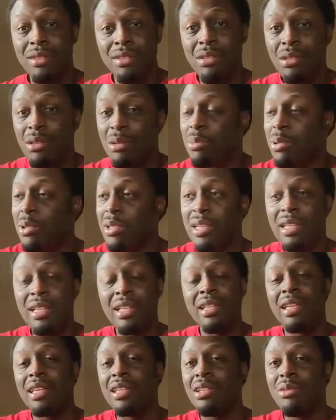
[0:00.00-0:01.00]
You can put
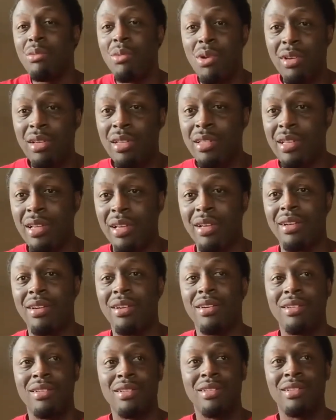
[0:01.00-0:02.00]
anything you want in there,
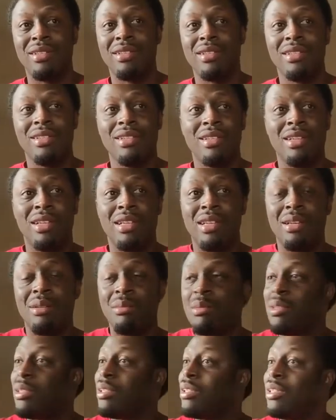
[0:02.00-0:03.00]

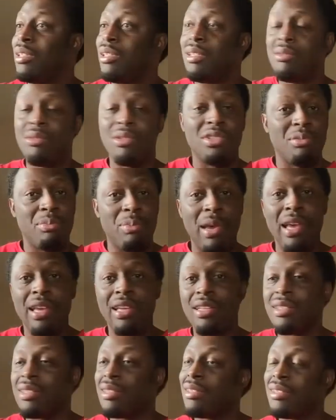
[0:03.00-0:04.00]
but
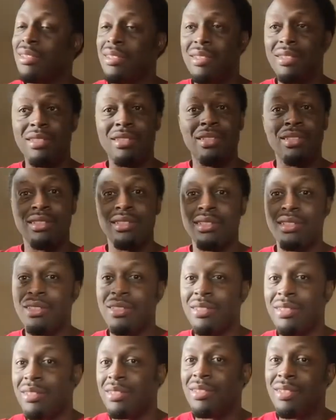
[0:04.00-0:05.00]
respect
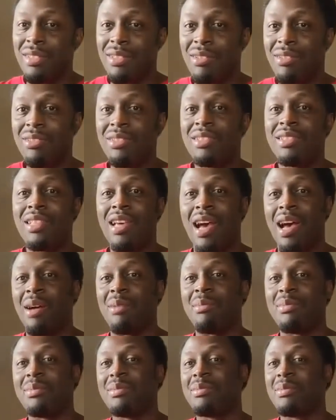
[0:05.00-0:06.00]
on top
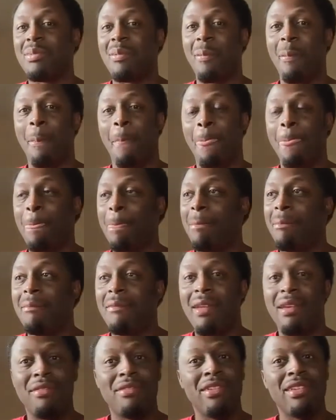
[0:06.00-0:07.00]

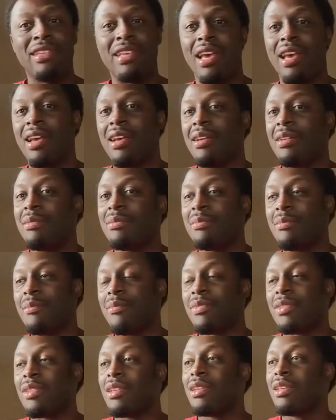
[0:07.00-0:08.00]
every time.
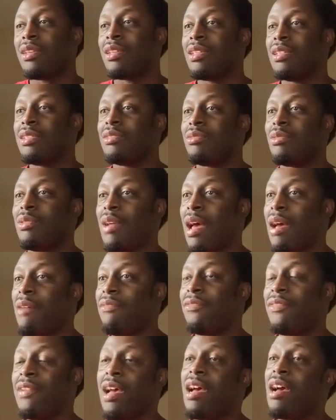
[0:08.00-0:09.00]
Because what I
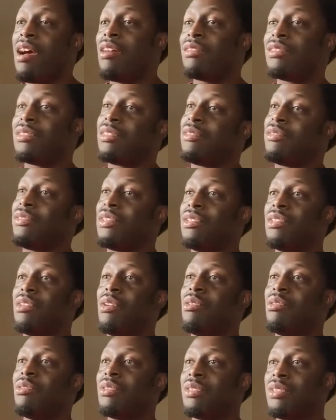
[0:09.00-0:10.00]
found is if you
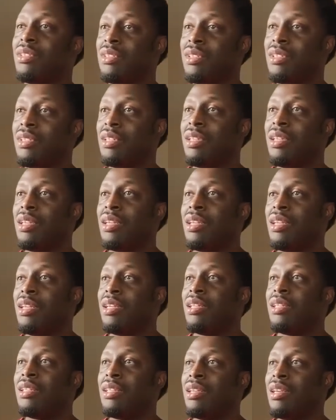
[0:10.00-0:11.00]
don't,
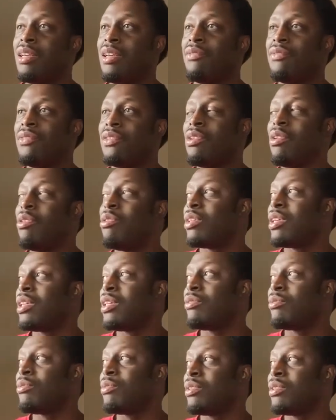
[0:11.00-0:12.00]
if you don't get,